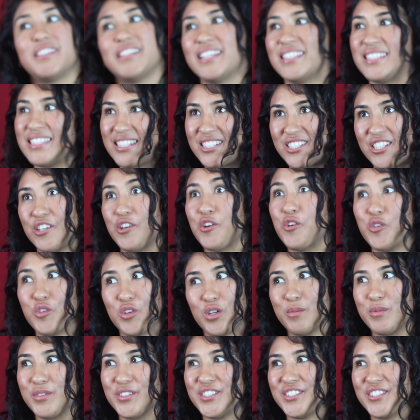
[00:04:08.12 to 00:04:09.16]
that's actually a
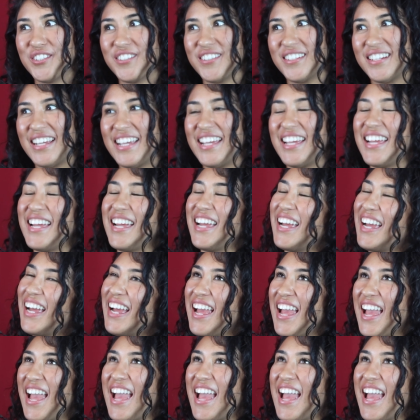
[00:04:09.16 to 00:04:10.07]
horrible story.